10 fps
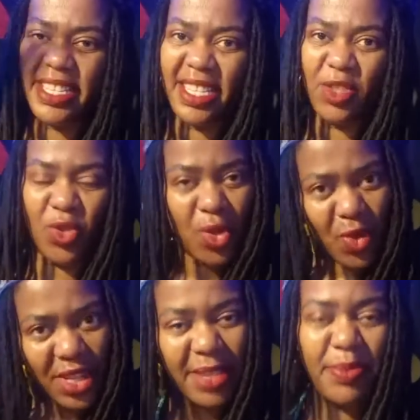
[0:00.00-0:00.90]
that you don't
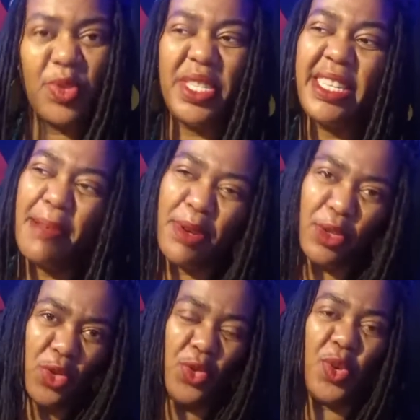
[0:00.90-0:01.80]
want them to see
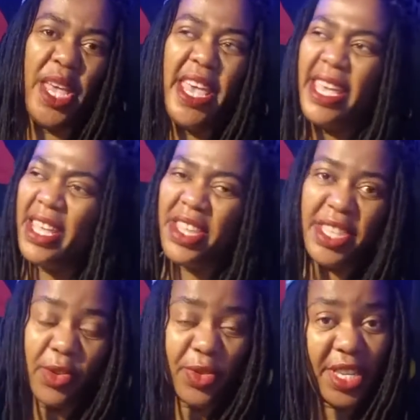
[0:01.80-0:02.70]
about you, and then
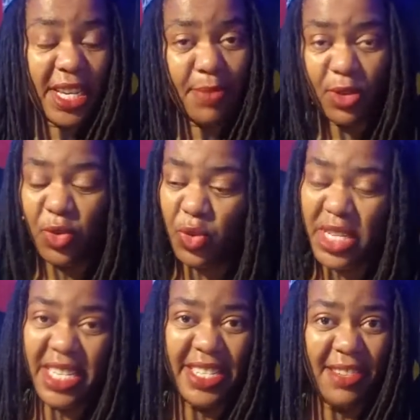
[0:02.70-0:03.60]
they will think about you
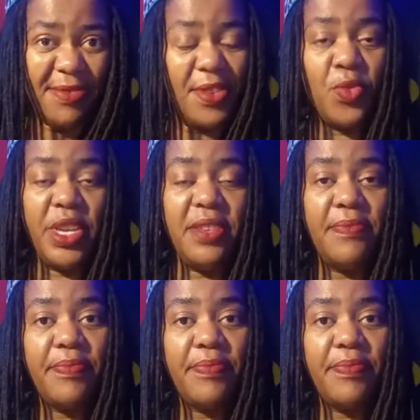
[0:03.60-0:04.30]
in a different way.